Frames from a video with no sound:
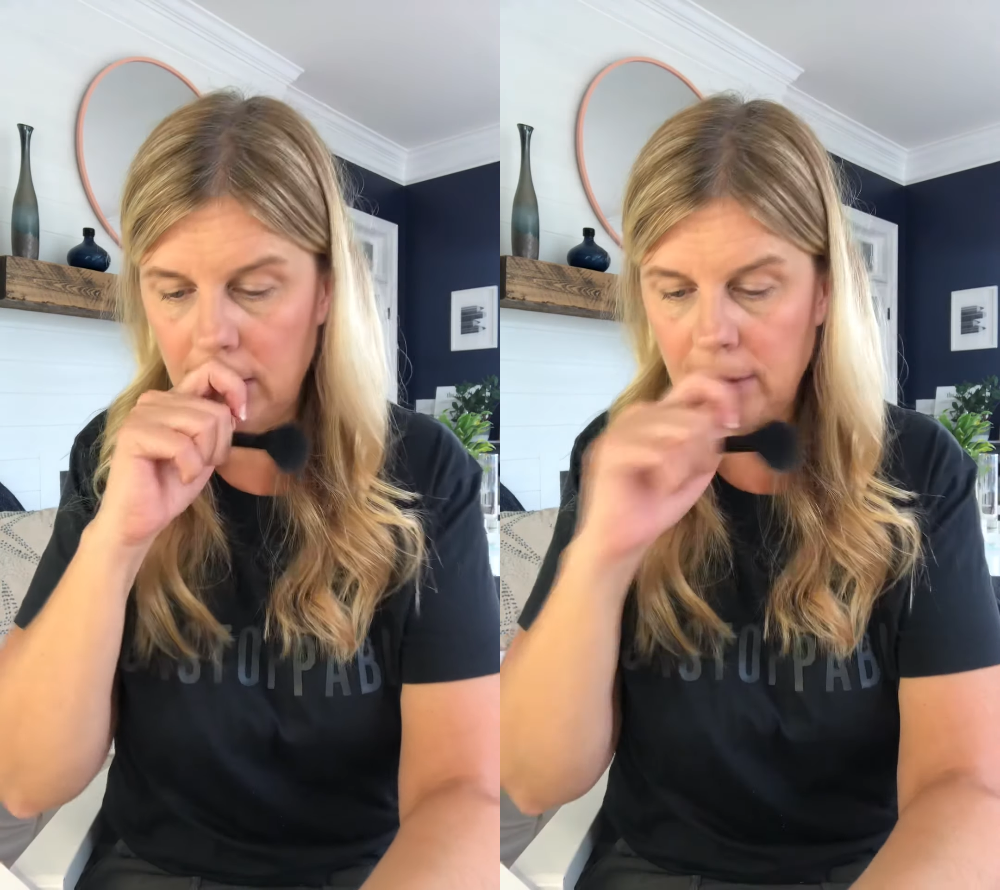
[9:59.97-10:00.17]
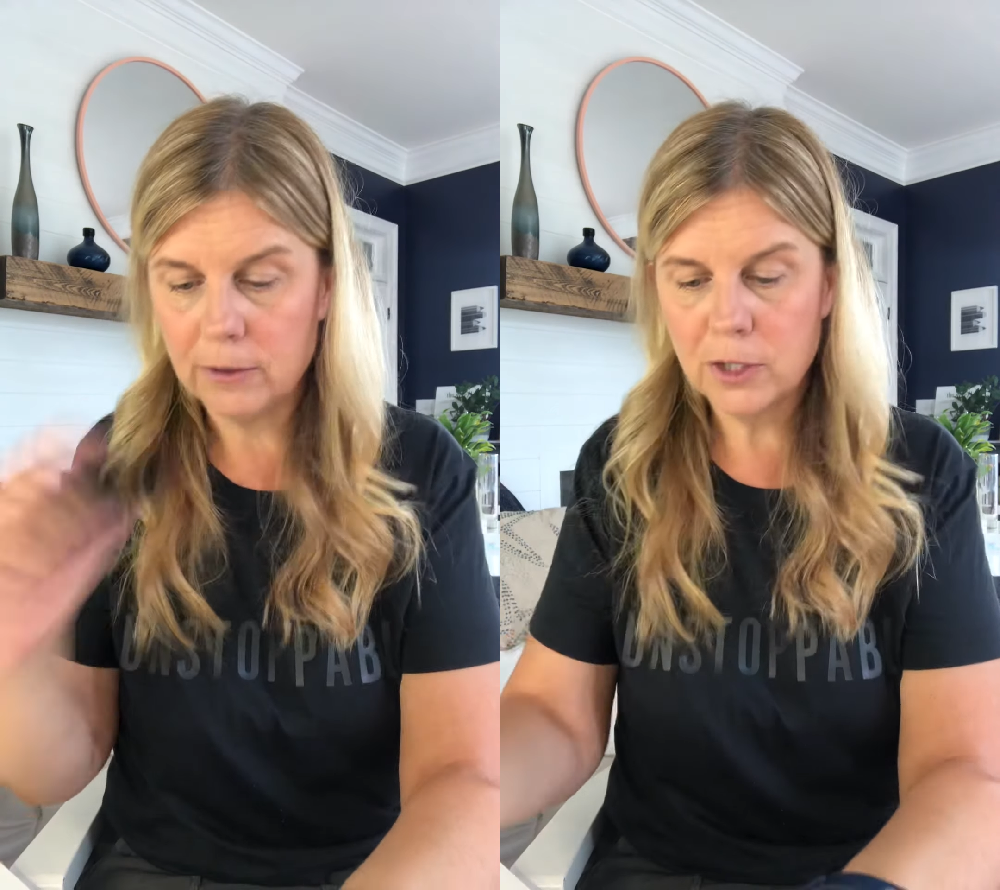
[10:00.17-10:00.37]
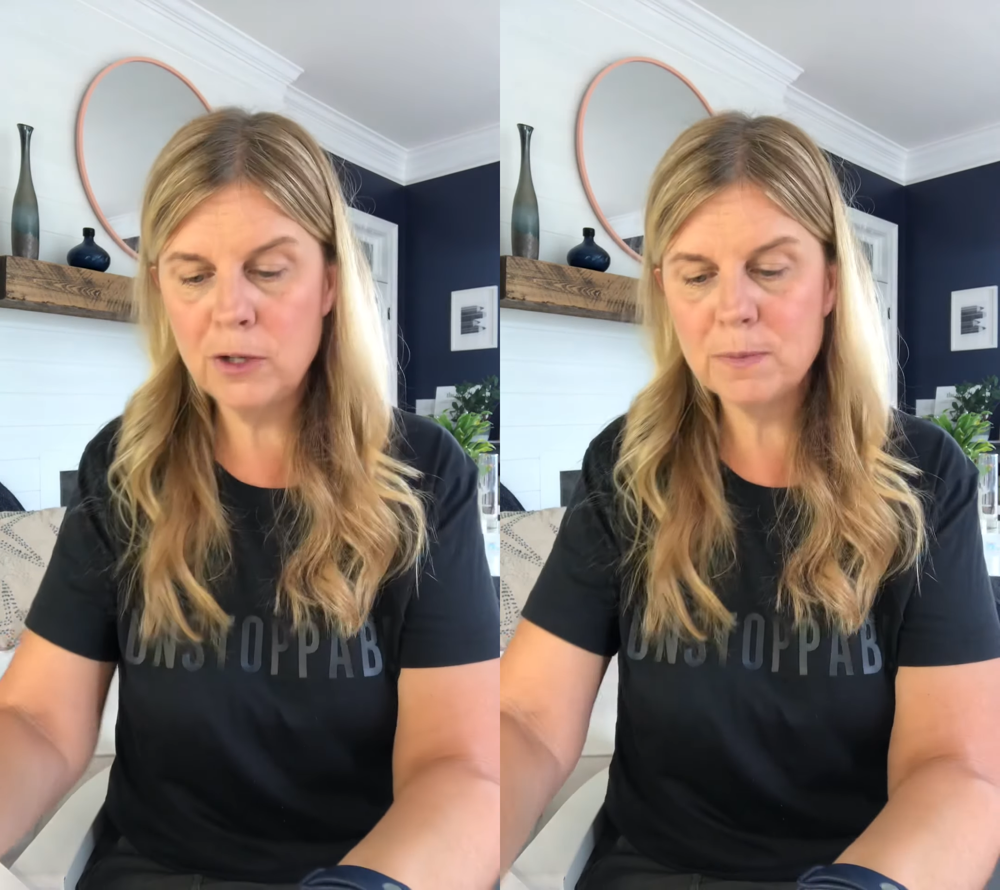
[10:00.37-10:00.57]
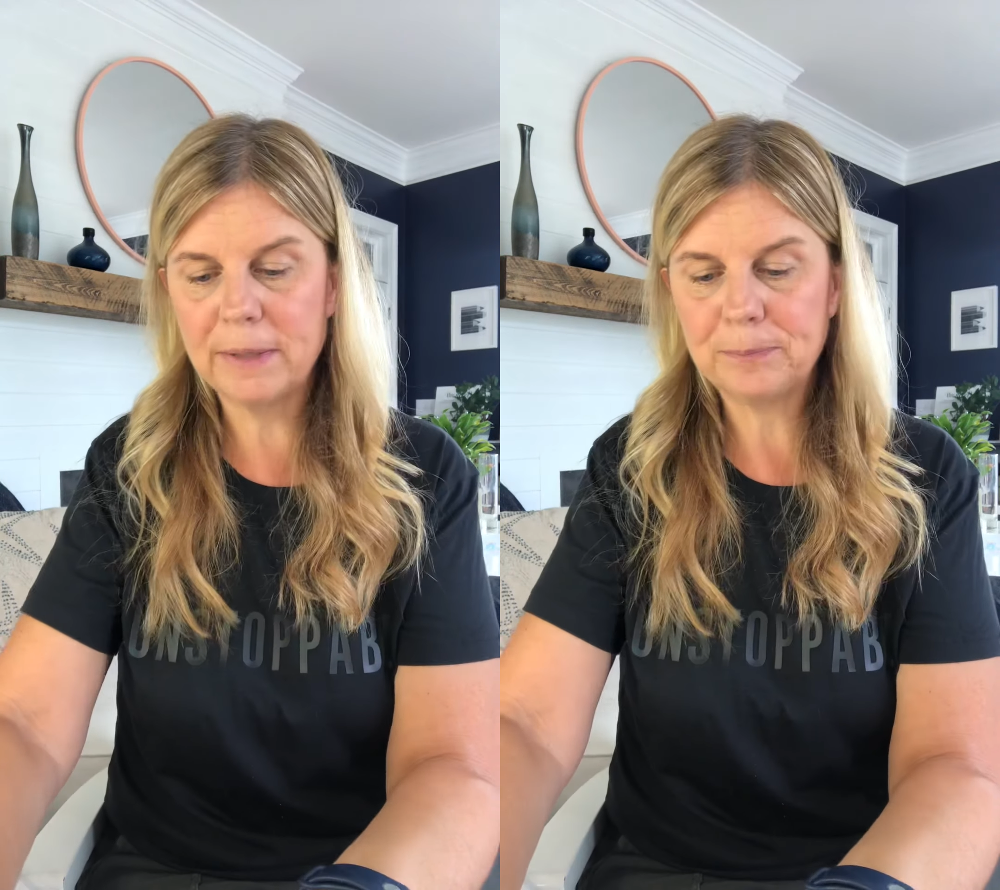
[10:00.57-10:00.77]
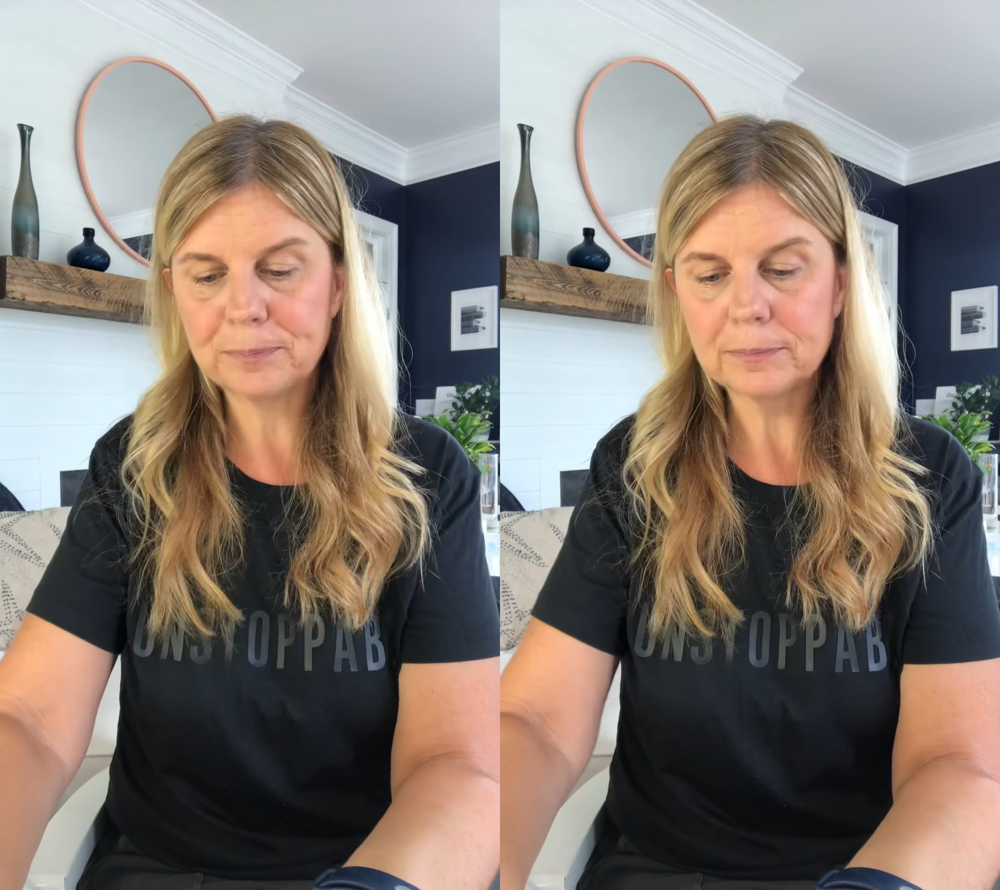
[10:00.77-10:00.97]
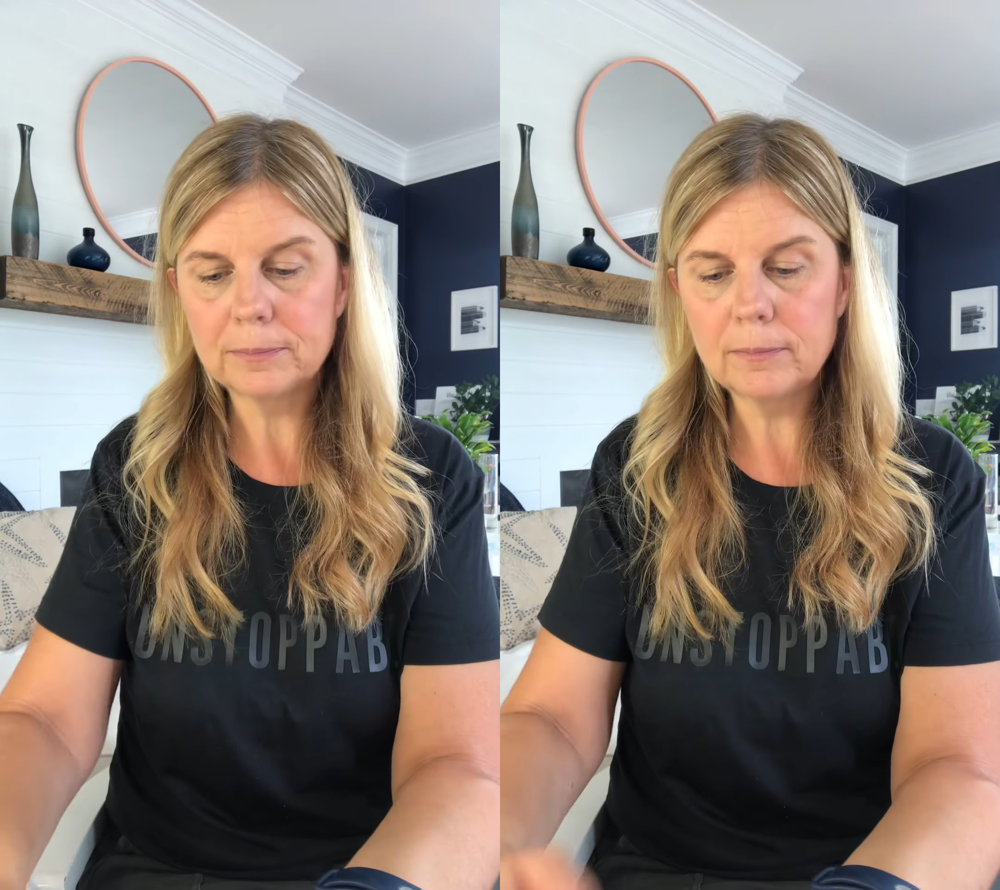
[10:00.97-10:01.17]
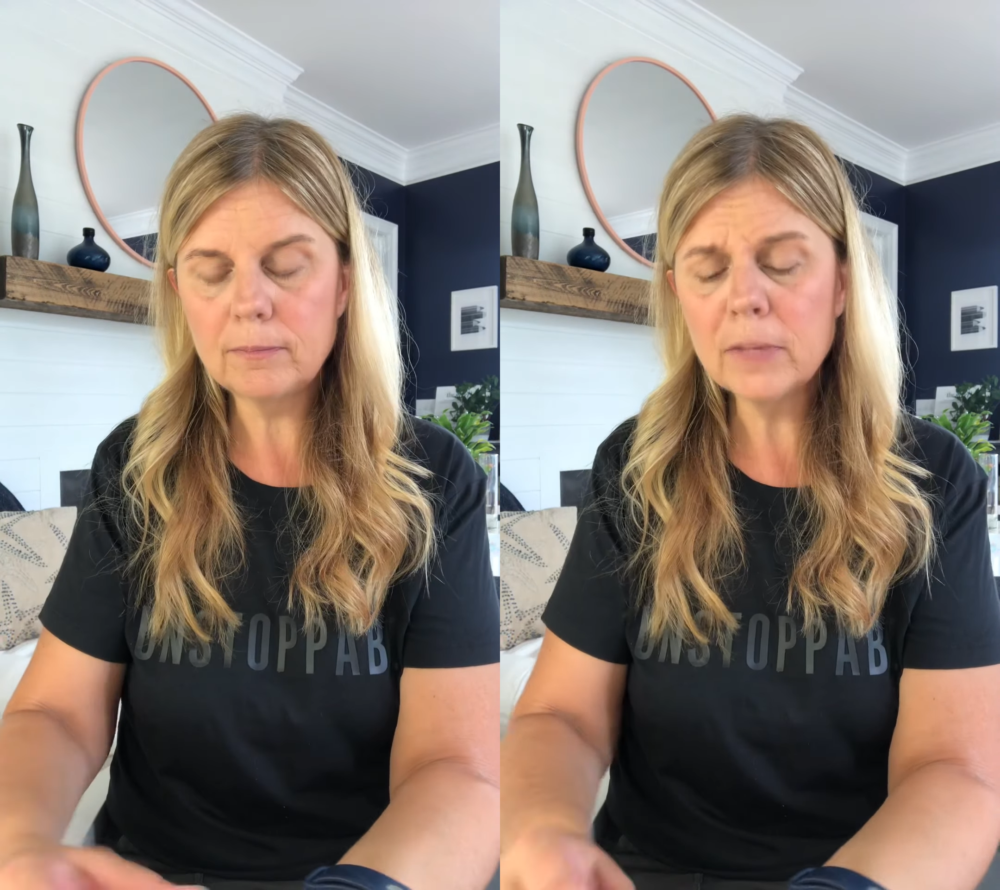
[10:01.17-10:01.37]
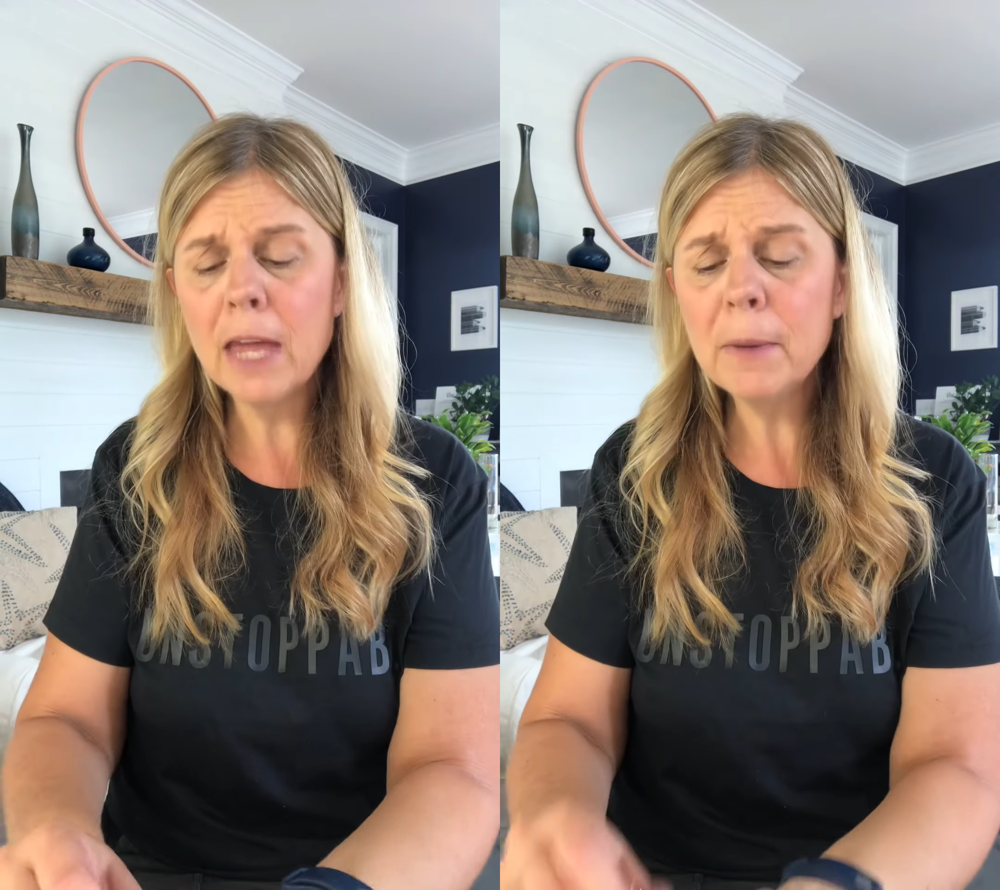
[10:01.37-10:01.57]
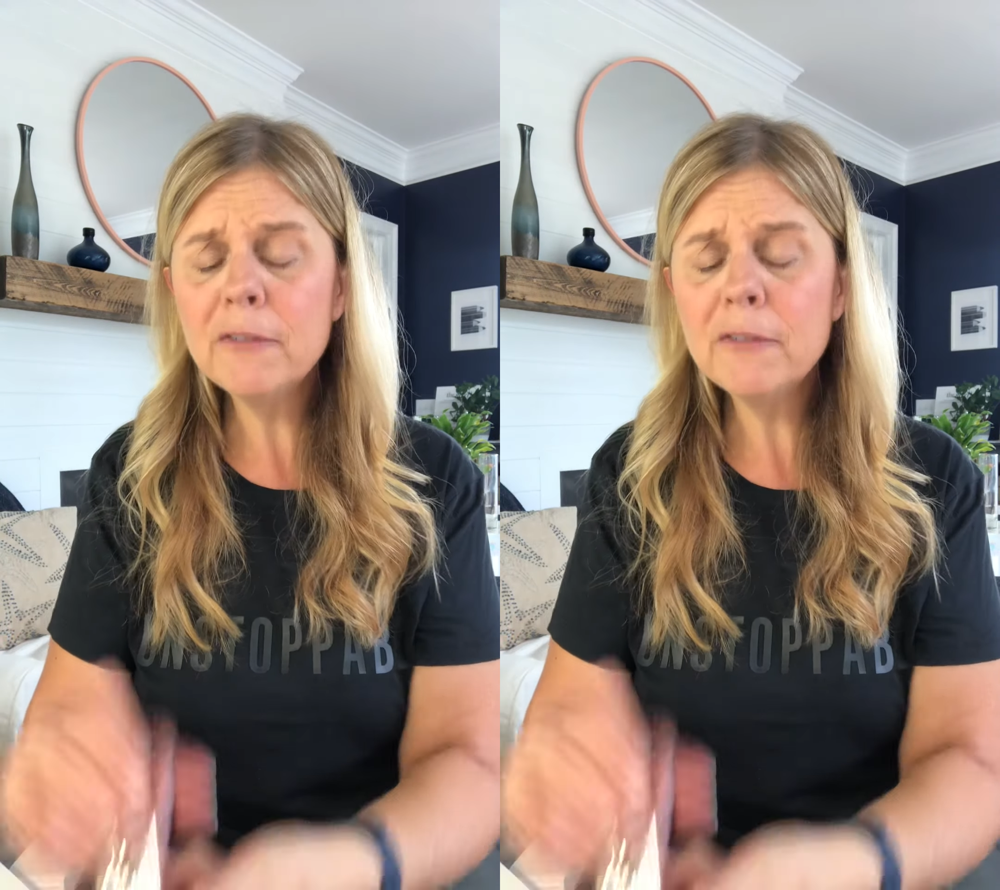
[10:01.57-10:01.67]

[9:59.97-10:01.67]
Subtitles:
Excuse me. And